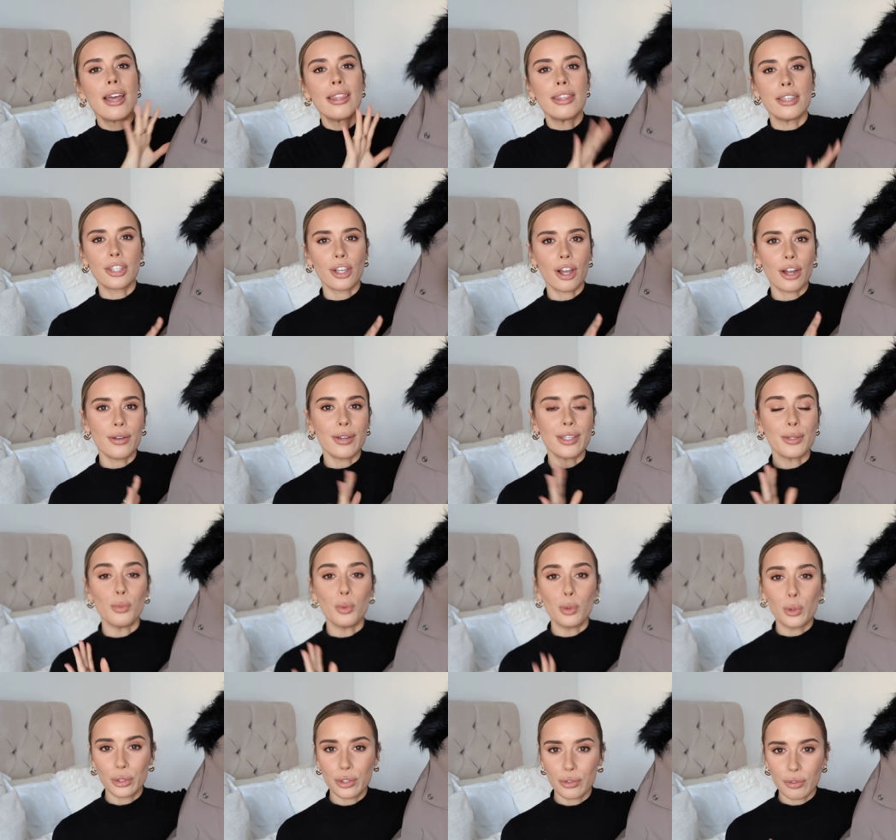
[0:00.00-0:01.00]
This coat is
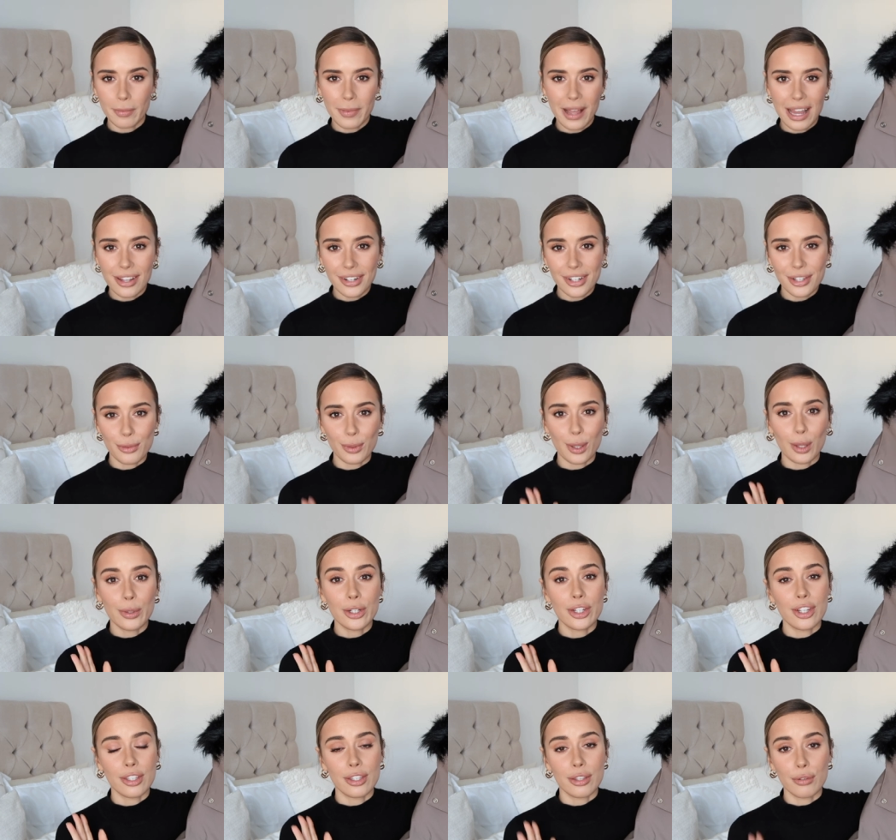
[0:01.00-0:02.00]
water repellent as well,
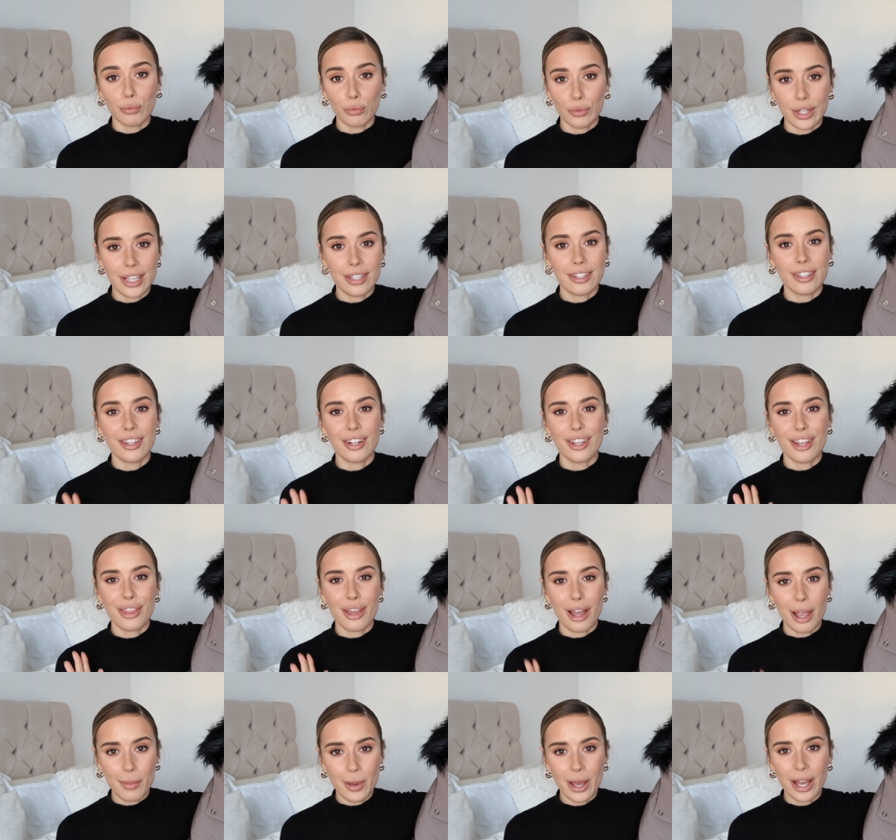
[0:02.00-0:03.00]
which is the reason
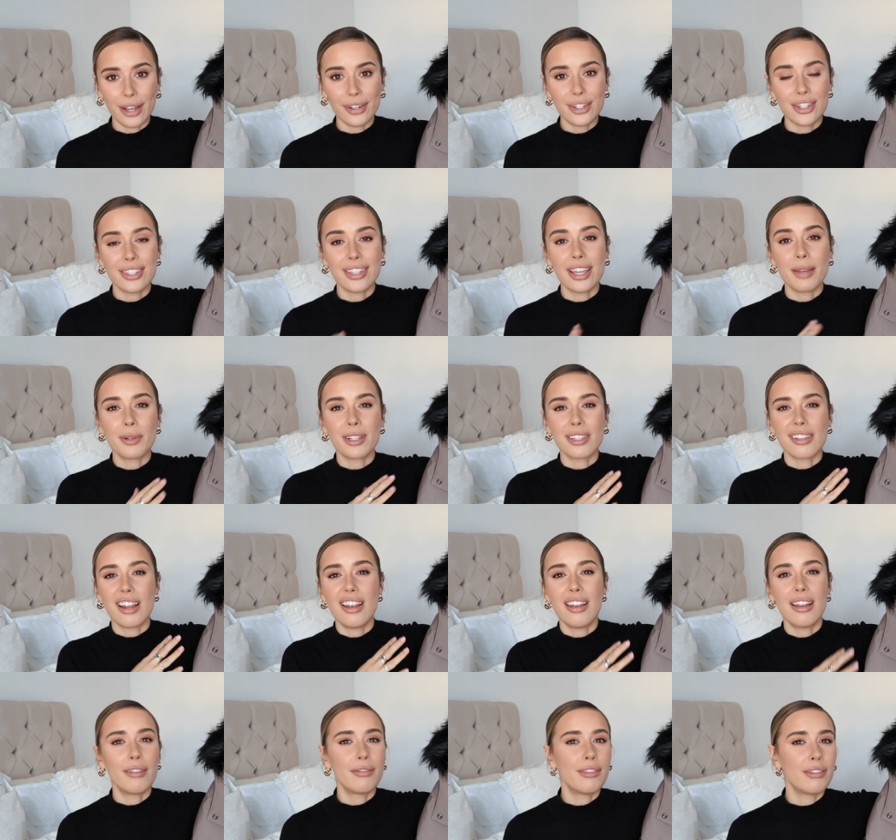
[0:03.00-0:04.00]
that I purchased it because I
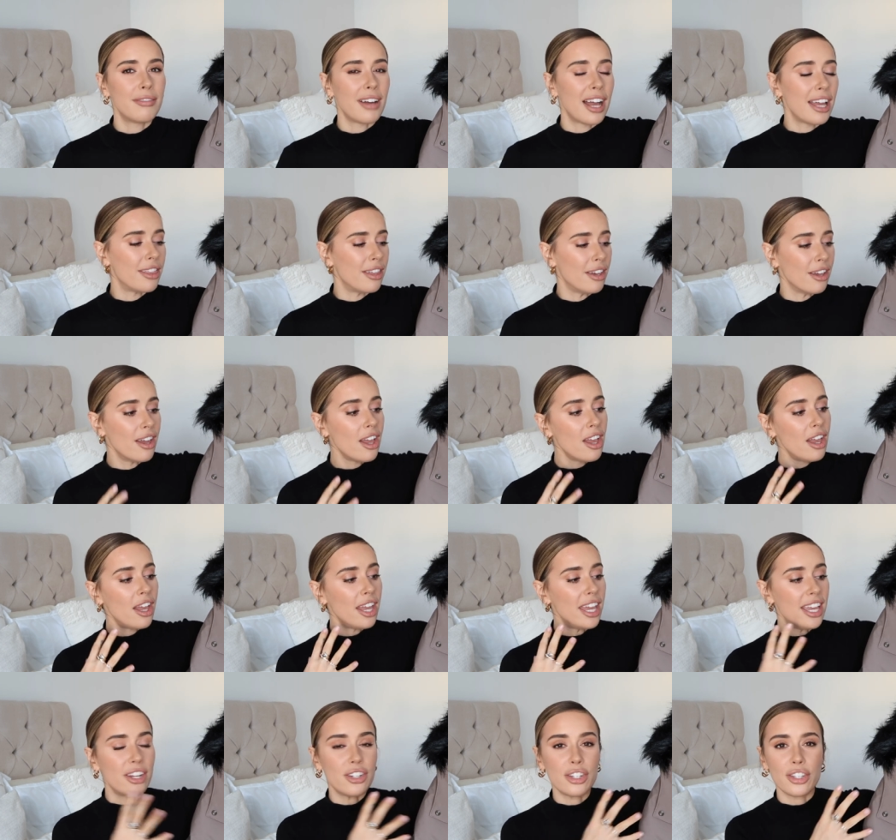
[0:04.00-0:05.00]
love the fact that
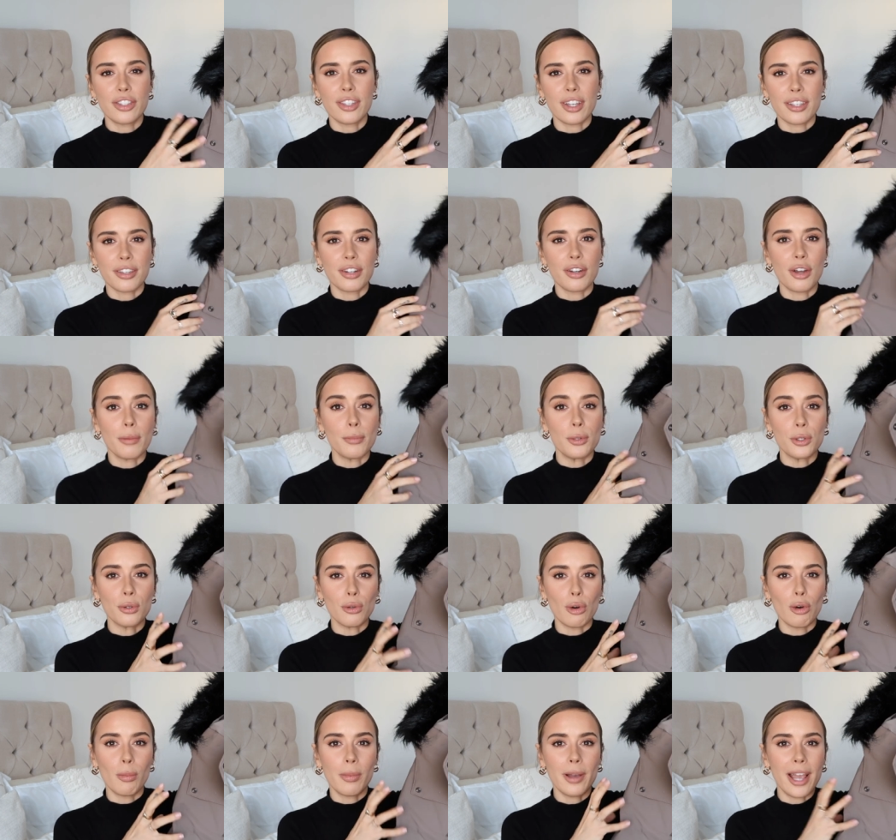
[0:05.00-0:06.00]
it just doesn't
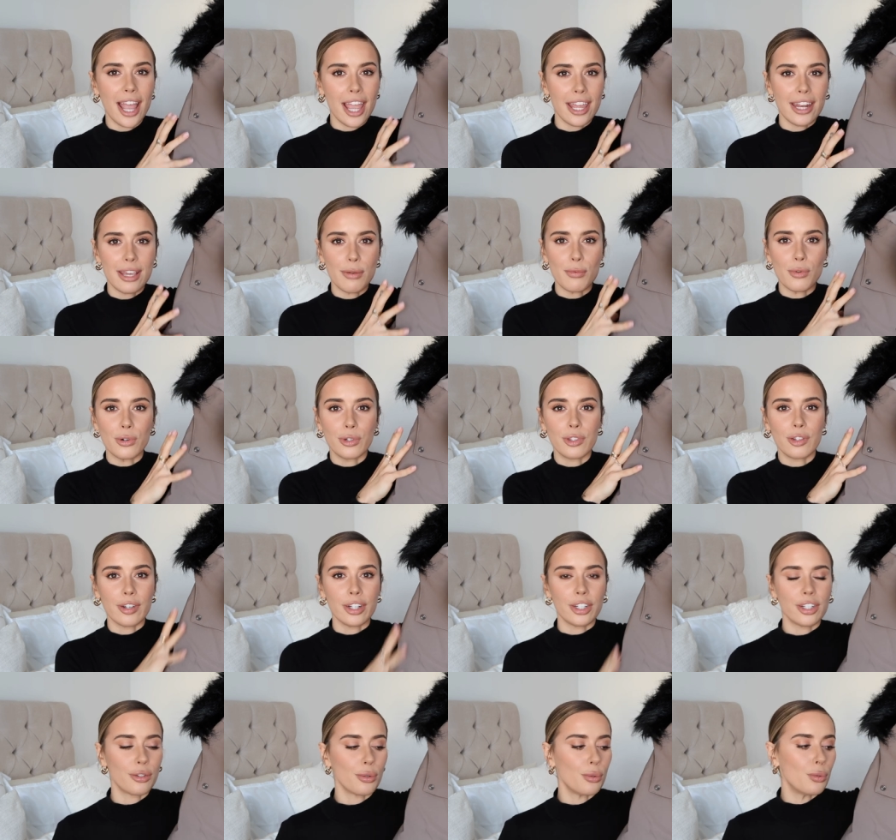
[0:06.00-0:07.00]
absorb any water.
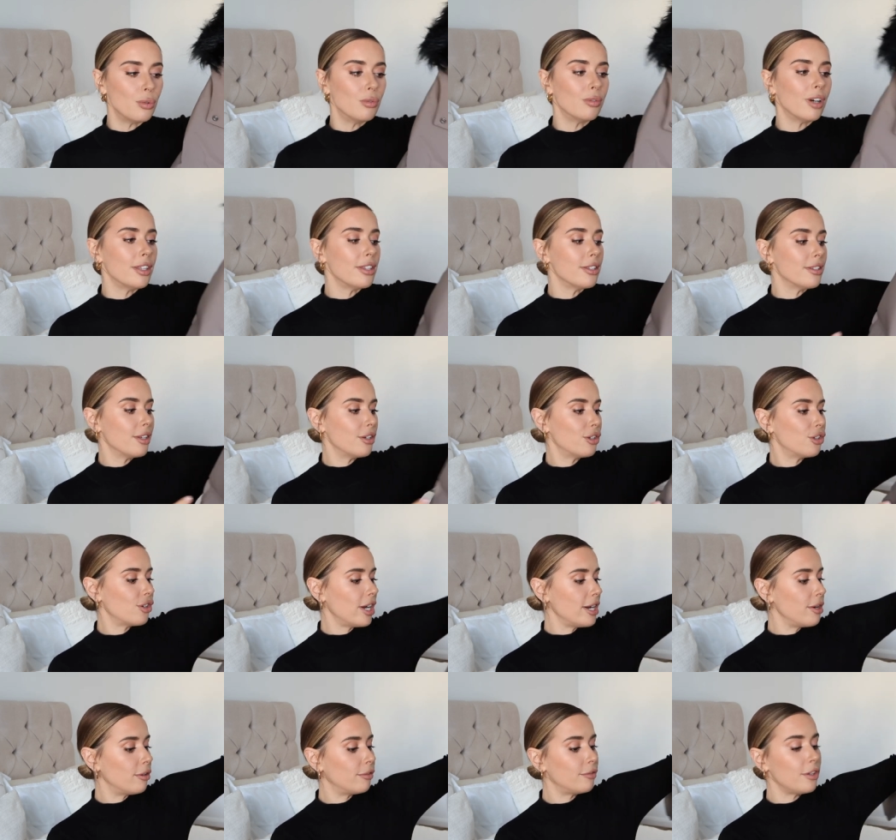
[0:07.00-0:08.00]
It just all runs
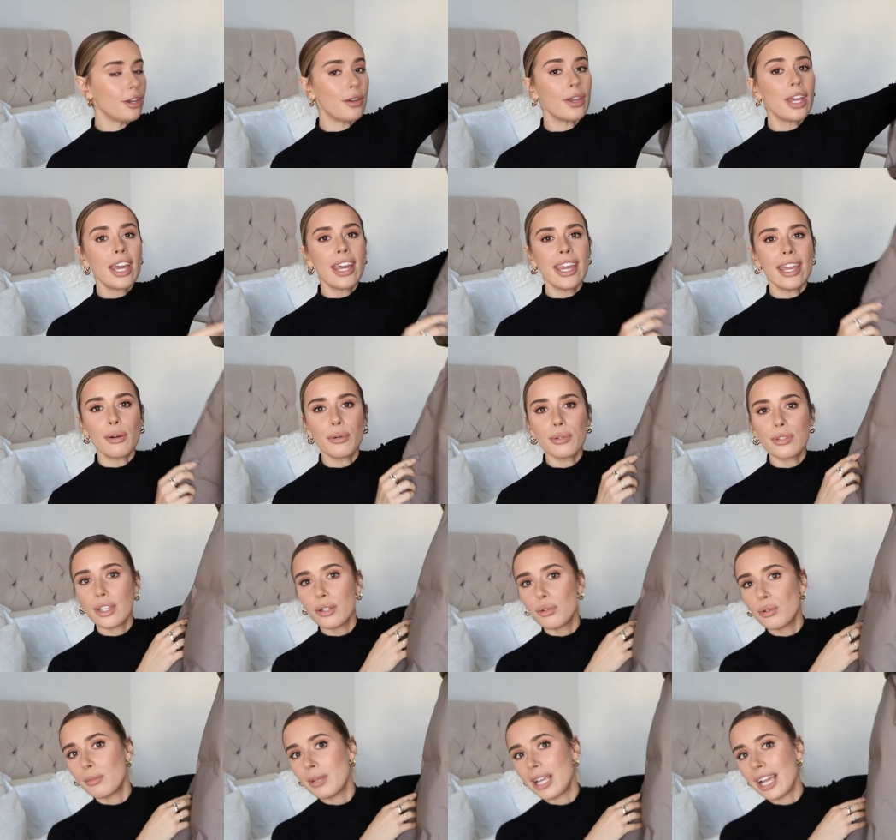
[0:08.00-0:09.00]
straight off you. It
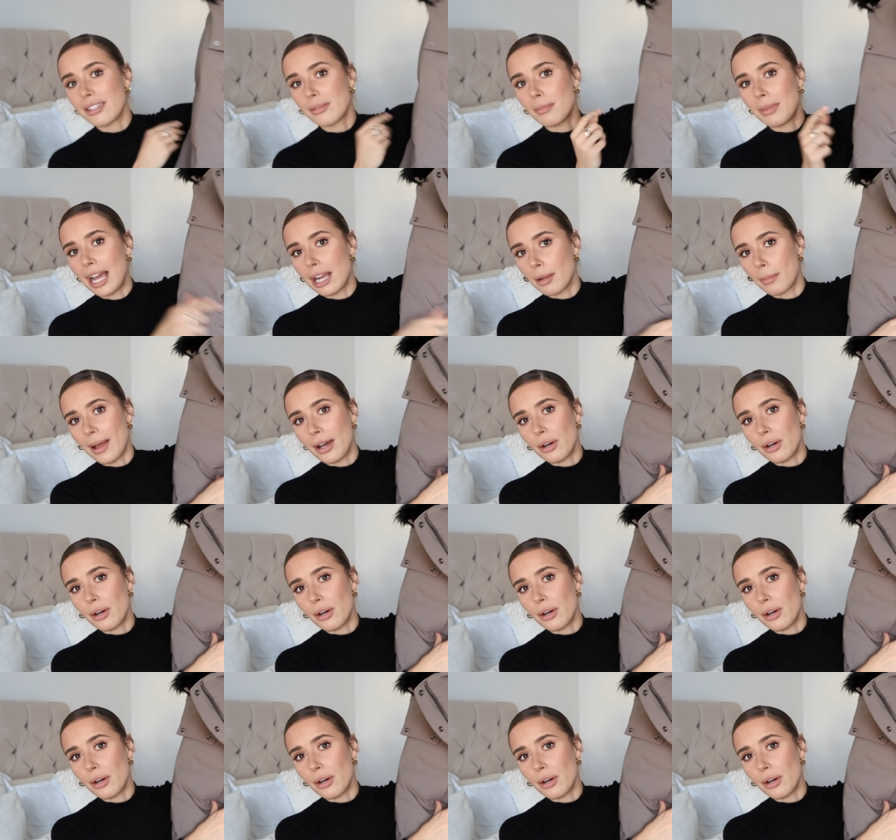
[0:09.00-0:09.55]
also normally has a black